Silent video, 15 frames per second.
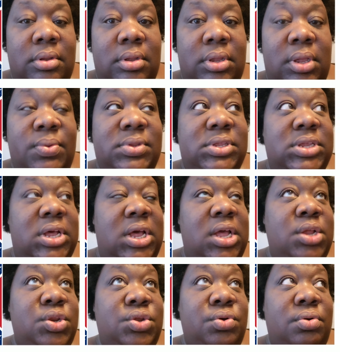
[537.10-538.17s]
It was
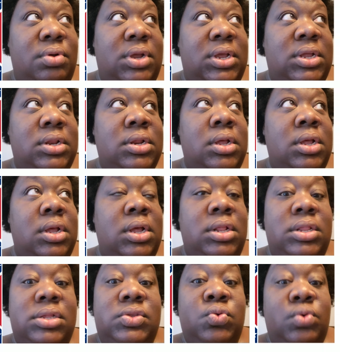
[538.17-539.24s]
done during
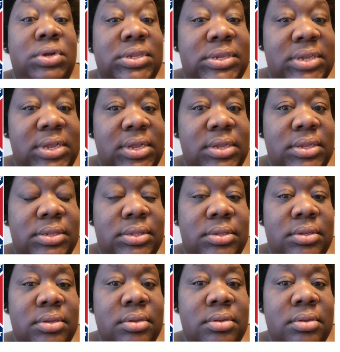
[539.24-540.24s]
the 20s,